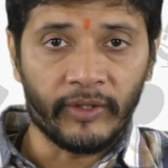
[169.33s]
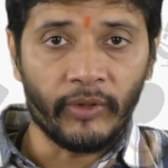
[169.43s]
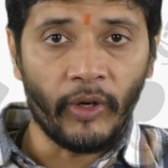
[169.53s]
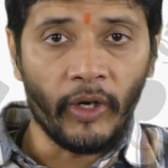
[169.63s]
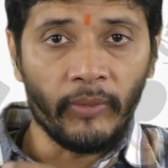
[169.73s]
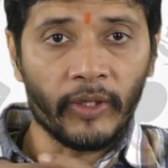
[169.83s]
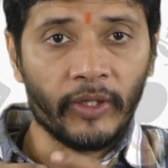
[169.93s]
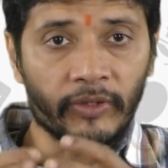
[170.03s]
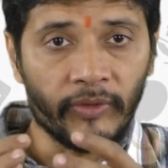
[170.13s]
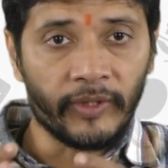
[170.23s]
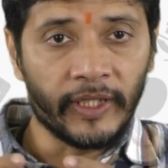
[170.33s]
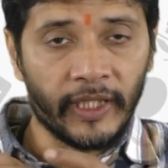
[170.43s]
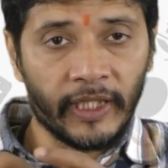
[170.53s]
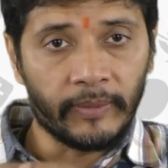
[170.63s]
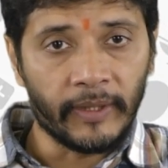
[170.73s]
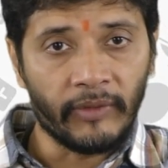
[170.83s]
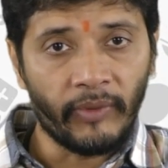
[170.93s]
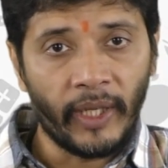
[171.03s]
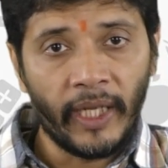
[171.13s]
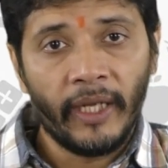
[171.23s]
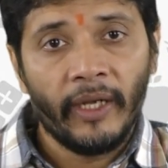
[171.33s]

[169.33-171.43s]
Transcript: So all models of teaching specify